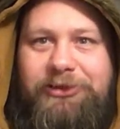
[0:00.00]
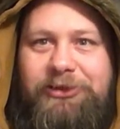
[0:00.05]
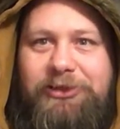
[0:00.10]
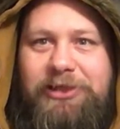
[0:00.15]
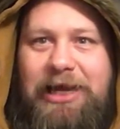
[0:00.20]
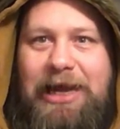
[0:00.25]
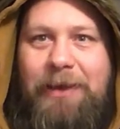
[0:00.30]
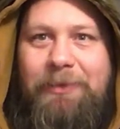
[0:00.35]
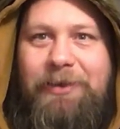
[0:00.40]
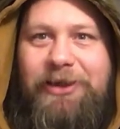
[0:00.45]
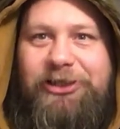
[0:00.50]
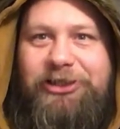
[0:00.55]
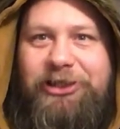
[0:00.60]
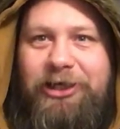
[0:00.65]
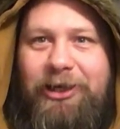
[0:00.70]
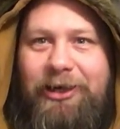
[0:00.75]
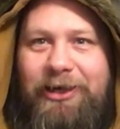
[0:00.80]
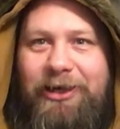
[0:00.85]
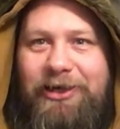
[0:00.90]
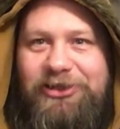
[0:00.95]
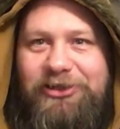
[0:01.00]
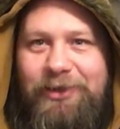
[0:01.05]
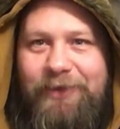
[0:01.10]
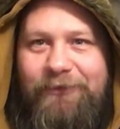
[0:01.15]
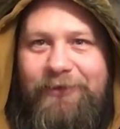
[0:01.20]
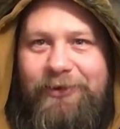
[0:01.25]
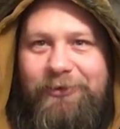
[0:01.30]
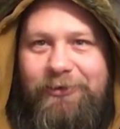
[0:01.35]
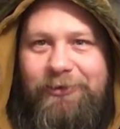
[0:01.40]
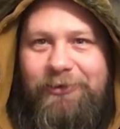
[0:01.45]
Tommy Chong's
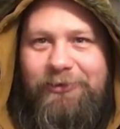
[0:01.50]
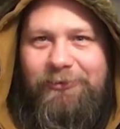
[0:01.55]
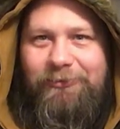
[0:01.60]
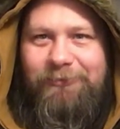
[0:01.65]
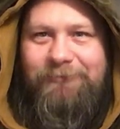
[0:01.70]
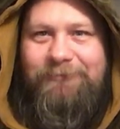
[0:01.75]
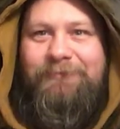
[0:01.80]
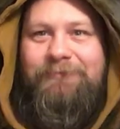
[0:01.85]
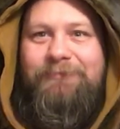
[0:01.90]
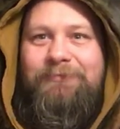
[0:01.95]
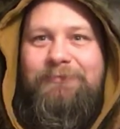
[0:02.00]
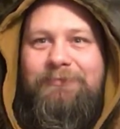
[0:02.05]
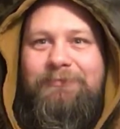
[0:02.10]
living room?